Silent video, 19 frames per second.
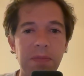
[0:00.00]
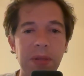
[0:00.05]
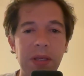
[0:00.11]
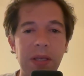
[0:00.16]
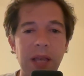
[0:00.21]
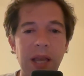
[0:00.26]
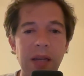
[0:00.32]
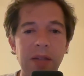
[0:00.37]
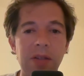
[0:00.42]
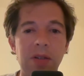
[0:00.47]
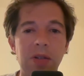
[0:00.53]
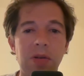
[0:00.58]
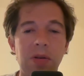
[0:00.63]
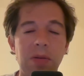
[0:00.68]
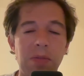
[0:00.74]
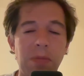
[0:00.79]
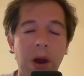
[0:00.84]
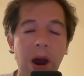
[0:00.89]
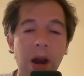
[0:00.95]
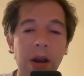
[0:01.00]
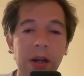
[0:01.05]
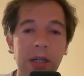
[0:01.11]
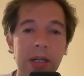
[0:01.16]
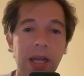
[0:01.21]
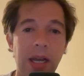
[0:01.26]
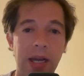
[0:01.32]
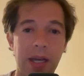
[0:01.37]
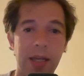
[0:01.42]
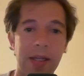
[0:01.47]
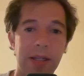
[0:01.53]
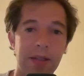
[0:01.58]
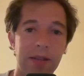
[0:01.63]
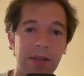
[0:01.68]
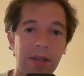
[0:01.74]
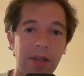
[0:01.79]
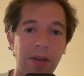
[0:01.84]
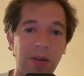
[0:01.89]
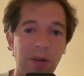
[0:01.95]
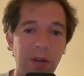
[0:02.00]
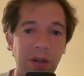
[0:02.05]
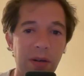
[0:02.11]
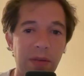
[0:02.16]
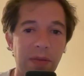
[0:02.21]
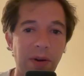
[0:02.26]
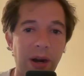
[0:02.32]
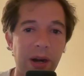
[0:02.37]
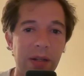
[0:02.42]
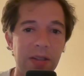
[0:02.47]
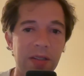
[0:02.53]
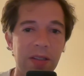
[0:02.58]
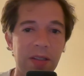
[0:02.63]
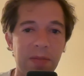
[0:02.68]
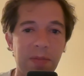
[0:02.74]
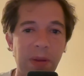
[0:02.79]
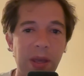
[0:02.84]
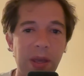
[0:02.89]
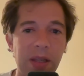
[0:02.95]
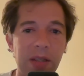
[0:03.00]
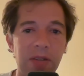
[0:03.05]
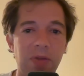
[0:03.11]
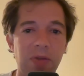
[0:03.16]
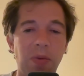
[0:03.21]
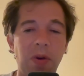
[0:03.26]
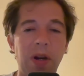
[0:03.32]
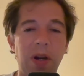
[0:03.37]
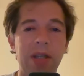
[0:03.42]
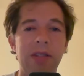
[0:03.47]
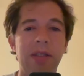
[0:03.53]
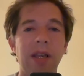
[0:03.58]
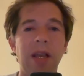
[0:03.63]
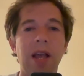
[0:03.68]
begin to democratize the creative writing space, whereas